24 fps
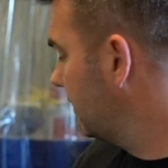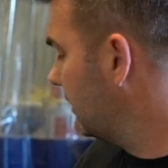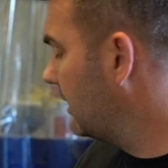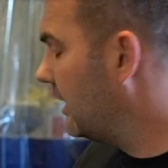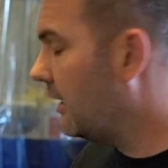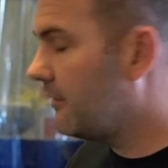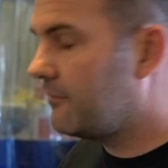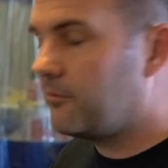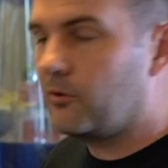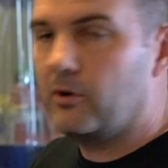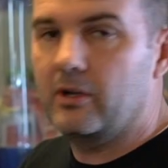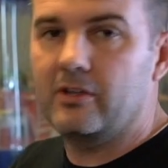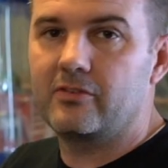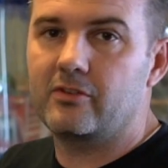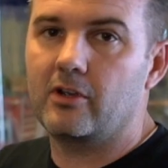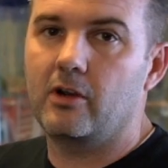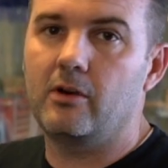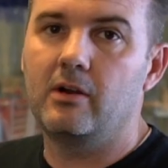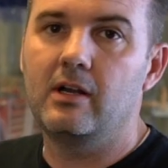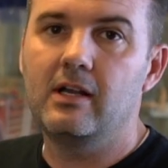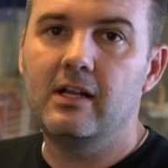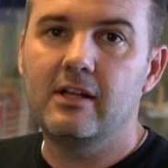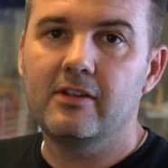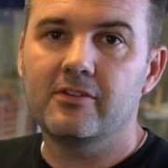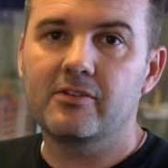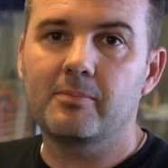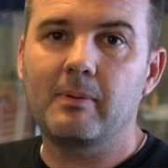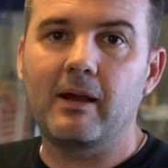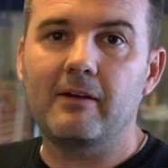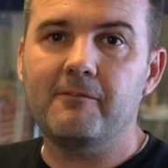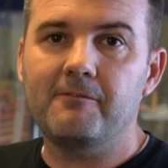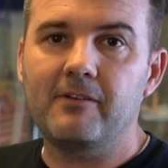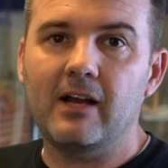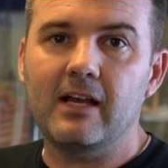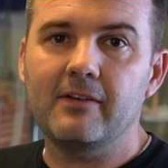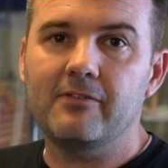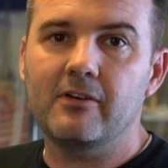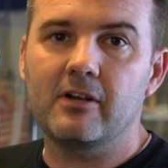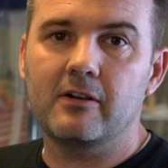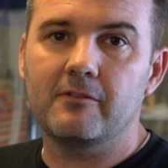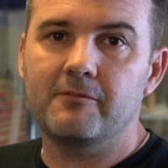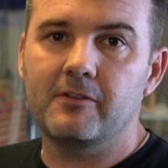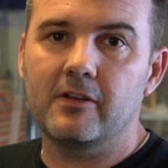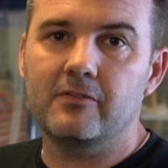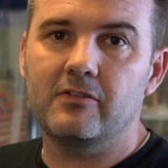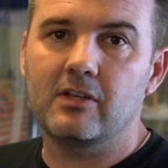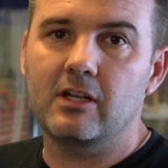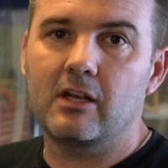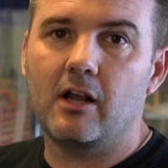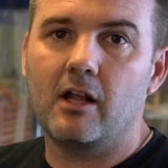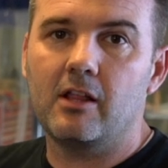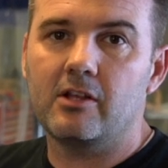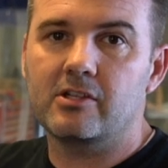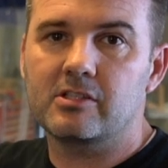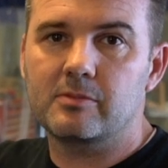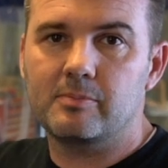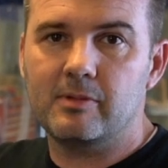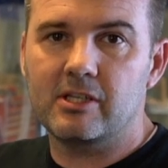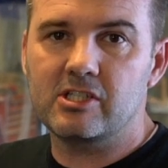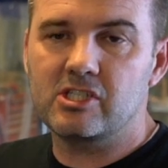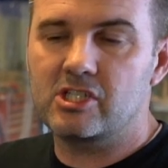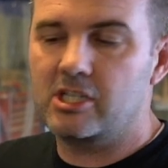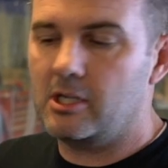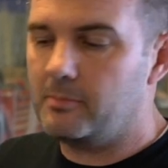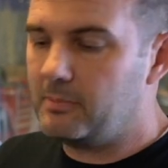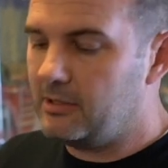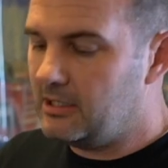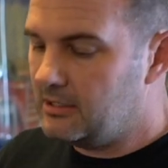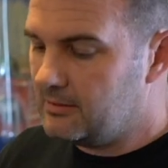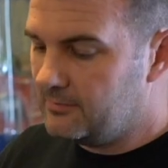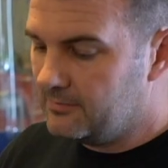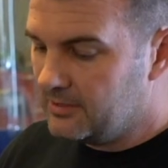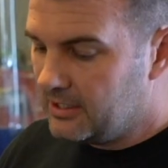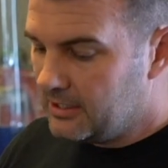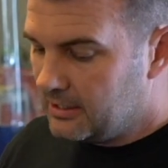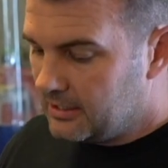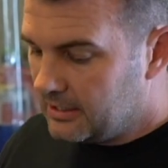kit for you. So it's about $550 plus shipping.